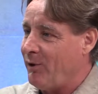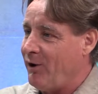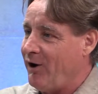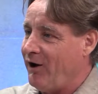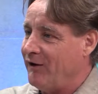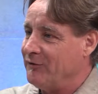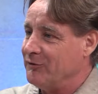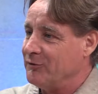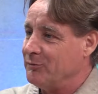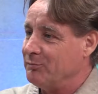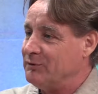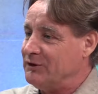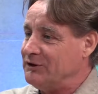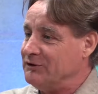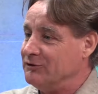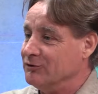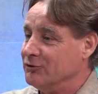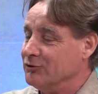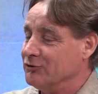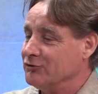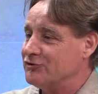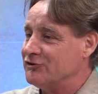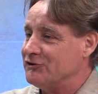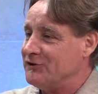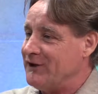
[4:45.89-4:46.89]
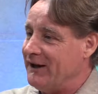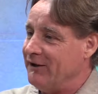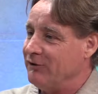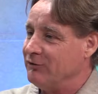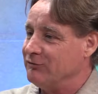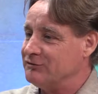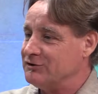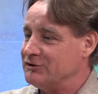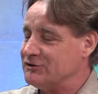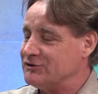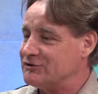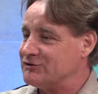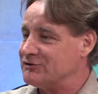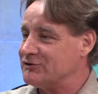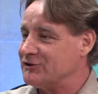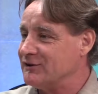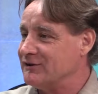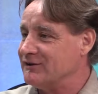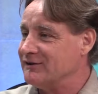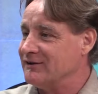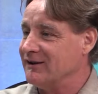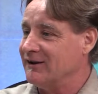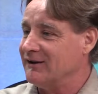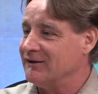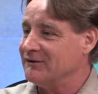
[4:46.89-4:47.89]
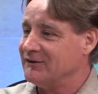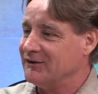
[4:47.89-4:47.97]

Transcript: on the Beatles and Elvis, and